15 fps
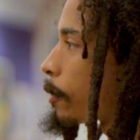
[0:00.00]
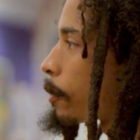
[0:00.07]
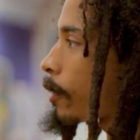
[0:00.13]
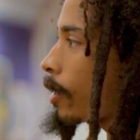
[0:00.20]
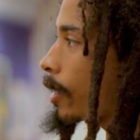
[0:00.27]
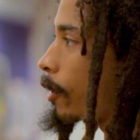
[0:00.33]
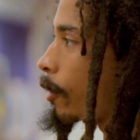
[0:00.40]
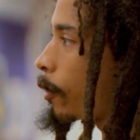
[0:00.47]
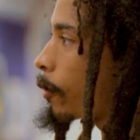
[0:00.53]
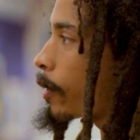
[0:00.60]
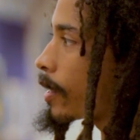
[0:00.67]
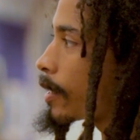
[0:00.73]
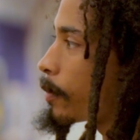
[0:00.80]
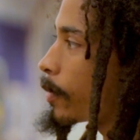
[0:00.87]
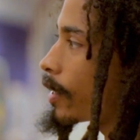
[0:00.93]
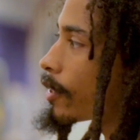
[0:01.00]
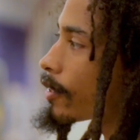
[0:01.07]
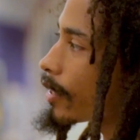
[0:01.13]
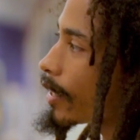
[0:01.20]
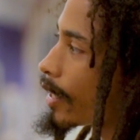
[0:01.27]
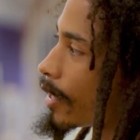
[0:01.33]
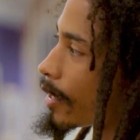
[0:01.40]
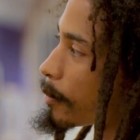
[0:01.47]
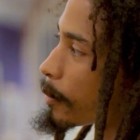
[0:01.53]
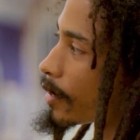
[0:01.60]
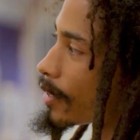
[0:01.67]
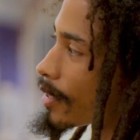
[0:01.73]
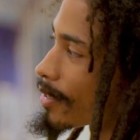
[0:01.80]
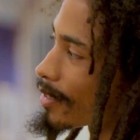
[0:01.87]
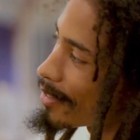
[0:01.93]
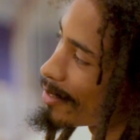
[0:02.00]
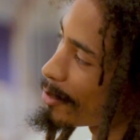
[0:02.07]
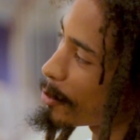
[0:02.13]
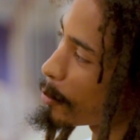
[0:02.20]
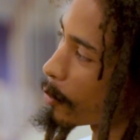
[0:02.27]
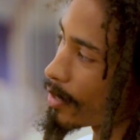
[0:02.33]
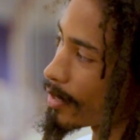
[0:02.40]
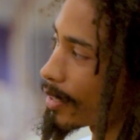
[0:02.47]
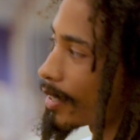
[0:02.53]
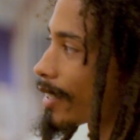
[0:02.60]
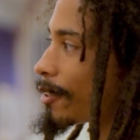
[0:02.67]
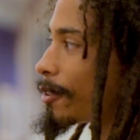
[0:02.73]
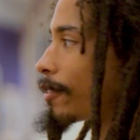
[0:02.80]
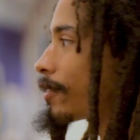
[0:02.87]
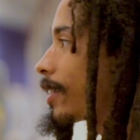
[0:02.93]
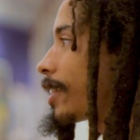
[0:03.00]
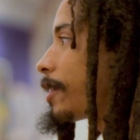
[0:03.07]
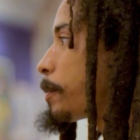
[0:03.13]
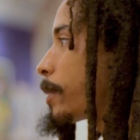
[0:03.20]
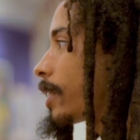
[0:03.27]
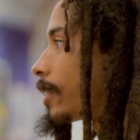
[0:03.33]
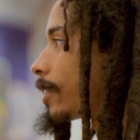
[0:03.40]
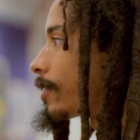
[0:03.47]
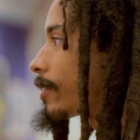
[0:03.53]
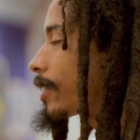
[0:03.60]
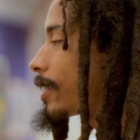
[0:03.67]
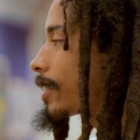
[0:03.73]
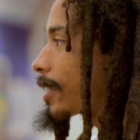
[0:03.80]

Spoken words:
they've probably always been creating, but just squirreling it off to themselves and just